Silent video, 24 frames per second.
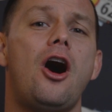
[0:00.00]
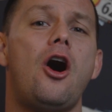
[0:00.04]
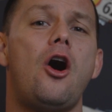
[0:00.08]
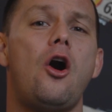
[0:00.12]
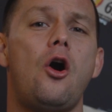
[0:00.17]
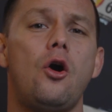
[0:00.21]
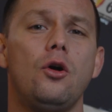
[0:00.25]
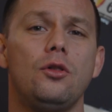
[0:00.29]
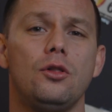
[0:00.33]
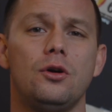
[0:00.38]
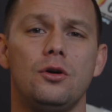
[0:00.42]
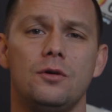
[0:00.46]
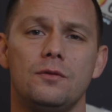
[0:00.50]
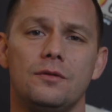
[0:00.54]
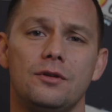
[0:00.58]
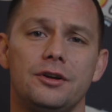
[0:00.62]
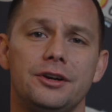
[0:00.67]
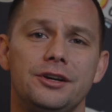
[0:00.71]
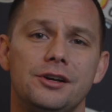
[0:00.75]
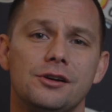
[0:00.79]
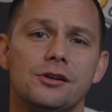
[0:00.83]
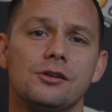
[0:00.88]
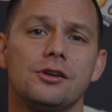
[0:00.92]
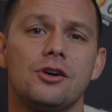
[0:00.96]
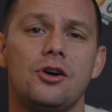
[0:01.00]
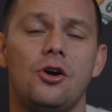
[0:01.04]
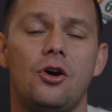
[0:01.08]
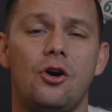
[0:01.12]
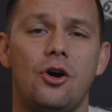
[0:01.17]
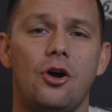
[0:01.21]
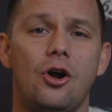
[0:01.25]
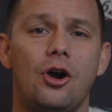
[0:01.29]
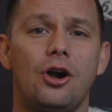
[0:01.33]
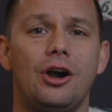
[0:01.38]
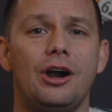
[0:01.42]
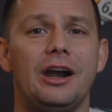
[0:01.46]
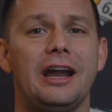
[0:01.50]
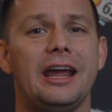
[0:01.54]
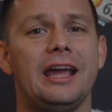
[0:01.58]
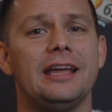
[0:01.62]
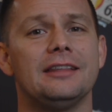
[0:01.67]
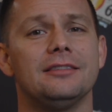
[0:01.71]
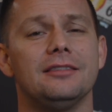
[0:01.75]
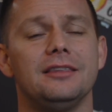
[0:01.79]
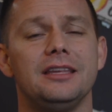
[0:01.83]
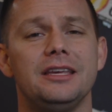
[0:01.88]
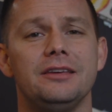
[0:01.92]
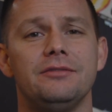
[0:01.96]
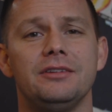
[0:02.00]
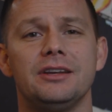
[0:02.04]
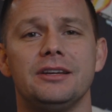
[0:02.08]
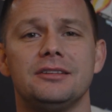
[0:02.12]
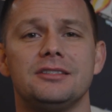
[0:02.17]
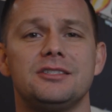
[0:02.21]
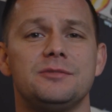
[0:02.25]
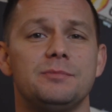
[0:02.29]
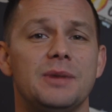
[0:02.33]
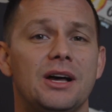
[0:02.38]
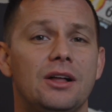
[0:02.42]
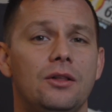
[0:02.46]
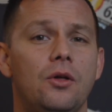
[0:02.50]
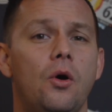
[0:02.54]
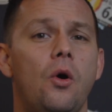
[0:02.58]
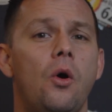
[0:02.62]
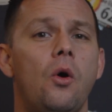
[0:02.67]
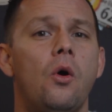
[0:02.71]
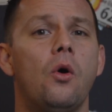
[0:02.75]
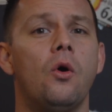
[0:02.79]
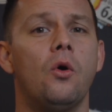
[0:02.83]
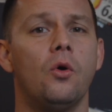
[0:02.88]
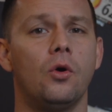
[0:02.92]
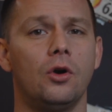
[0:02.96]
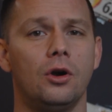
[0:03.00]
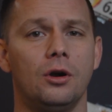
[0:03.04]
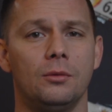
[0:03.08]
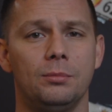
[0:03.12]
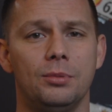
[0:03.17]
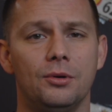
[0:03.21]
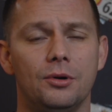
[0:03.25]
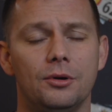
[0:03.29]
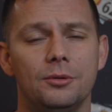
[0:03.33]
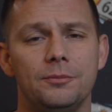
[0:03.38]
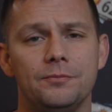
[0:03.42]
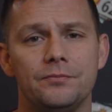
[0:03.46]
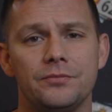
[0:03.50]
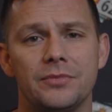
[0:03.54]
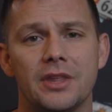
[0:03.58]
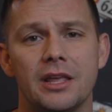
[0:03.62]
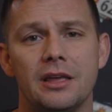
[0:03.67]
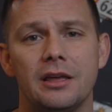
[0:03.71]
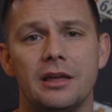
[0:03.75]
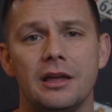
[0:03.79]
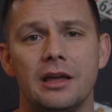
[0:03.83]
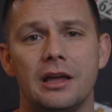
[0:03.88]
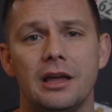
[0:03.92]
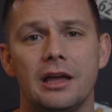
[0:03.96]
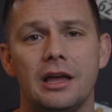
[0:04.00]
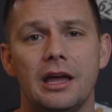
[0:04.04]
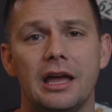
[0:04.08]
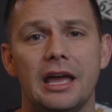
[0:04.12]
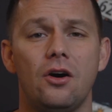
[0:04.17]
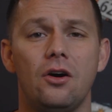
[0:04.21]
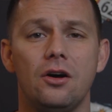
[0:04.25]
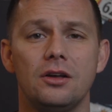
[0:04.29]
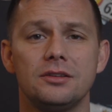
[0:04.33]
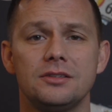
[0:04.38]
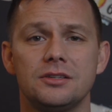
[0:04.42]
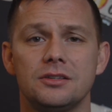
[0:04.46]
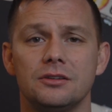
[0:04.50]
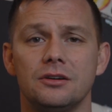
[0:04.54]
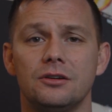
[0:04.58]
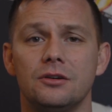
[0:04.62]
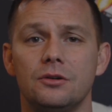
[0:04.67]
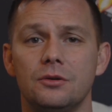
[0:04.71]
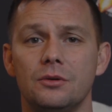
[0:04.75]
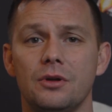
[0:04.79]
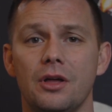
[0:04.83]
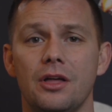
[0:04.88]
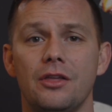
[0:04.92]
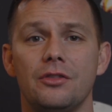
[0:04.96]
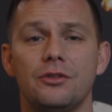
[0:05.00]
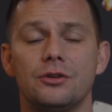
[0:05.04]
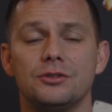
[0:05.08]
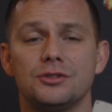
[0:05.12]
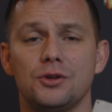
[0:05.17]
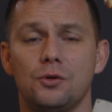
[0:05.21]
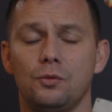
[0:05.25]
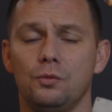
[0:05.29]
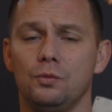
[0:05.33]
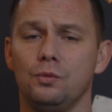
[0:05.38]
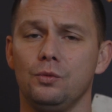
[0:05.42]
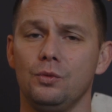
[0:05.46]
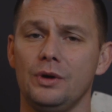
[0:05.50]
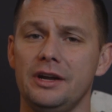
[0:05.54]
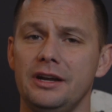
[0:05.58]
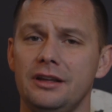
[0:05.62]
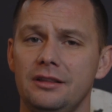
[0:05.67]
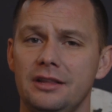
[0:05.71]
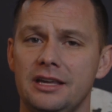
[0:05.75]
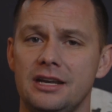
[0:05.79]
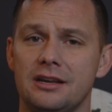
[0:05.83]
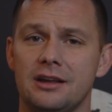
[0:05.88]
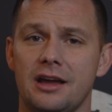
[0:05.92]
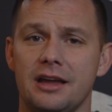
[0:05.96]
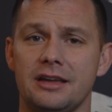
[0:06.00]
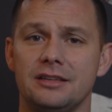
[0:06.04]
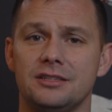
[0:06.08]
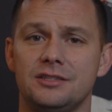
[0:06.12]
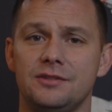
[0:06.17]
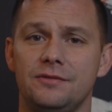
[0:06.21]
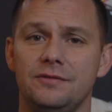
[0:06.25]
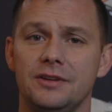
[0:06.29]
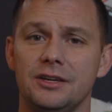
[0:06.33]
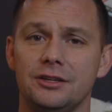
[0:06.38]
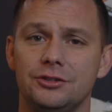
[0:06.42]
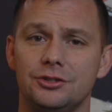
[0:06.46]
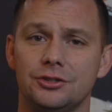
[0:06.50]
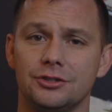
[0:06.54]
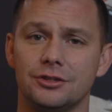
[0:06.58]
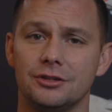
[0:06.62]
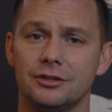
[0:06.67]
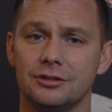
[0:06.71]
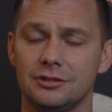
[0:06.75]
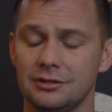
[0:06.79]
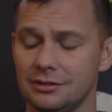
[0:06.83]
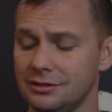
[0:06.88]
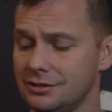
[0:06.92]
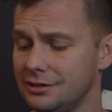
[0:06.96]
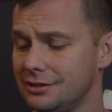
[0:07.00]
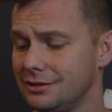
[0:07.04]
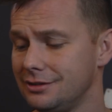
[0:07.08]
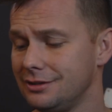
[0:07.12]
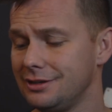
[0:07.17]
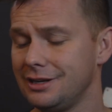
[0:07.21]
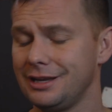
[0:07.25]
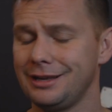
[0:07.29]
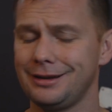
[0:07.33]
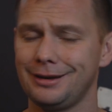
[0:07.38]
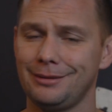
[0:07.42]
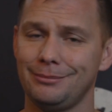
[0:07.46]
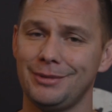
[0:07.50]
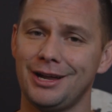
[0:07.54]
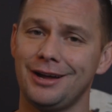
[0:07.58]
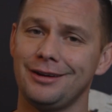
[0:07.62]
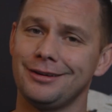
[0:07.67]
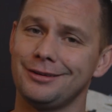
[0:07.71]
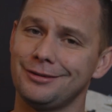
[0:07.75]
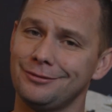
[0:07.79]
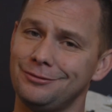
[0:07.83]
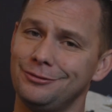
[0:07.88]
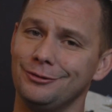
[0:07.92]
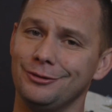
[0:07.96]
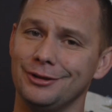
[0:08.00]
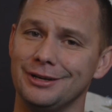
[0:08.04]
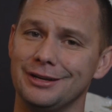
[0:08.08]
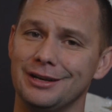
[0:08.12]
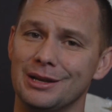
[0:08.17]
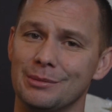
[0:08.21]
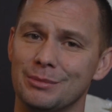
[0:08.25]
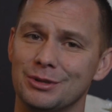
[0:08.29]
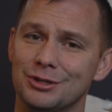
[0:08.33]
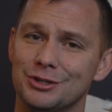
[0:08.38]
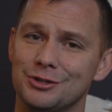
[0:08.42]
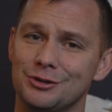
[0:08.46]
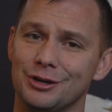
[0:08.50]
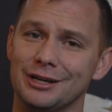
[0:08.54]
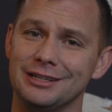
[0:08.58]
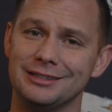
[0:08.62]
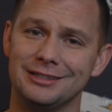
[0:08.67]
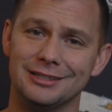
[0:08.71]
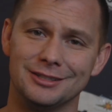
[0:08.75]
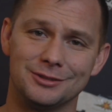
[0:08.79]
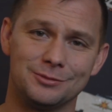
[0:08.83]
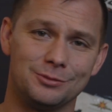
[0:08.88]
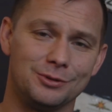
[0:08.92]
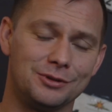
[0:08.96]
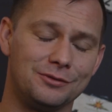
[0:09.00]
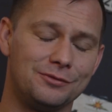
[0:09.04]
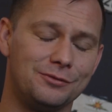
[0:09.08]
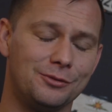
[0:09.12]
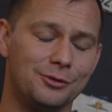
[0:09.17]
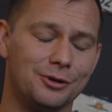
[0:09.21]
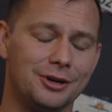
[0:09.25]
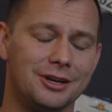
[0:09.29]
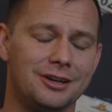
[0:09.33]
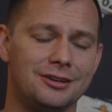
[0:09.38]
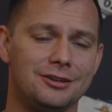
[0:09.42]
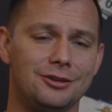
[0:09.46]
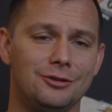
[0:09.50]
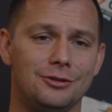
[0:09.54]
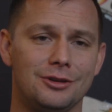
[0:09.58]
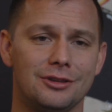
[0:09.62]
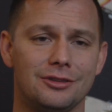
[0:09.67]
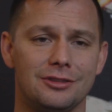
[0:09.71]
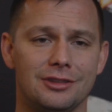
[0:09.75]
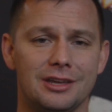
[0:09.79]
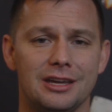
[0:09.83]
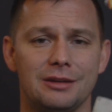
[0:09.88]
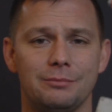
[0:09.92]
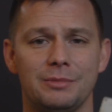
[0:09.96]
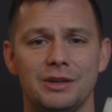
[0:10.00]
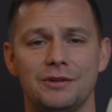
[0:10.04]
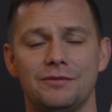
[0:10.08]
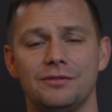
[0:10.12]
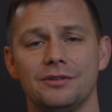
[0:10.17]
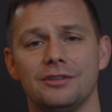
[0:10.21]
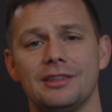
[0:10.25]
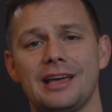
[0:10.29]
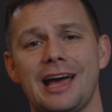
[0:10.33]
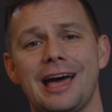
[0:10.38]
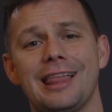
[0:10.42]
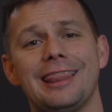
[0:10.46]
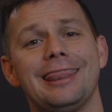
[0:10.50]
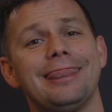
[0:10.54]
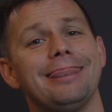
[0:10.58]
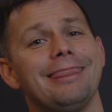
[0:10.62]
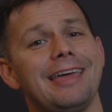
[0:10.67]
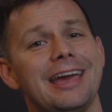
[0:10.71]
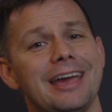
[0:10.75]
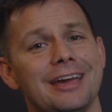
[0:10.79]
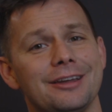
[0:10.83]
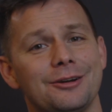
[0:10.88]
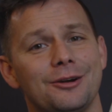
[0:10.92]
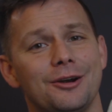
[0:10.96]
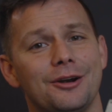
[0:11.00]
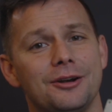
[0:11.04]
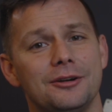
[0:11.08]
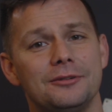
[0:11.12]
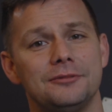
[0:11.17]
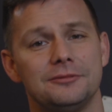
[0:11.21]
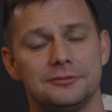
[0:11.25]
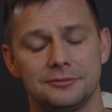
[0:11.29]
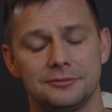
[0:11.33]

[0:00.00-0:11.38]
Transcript: all over your car and leaving it smell horrible. Also, there's a really nice feature, and I'm not going to fully demonstrate this one for you, and you can thank me for that later.